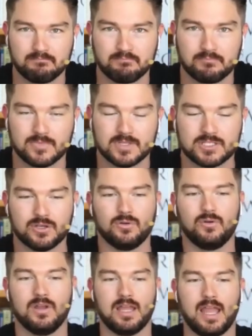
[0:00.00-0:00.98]
So
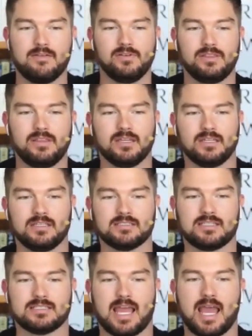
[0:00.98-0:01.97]
everything it is that's
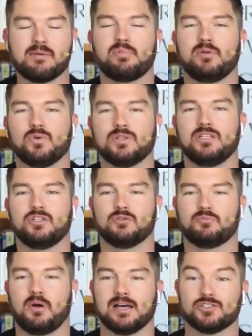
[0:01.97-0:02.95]
happened within your
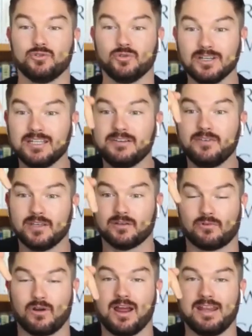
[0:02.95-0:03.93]
past, you're living it
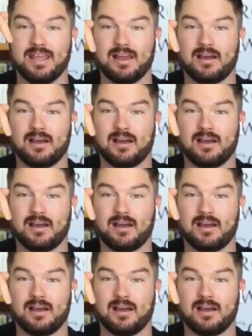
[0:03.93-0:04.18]
right now.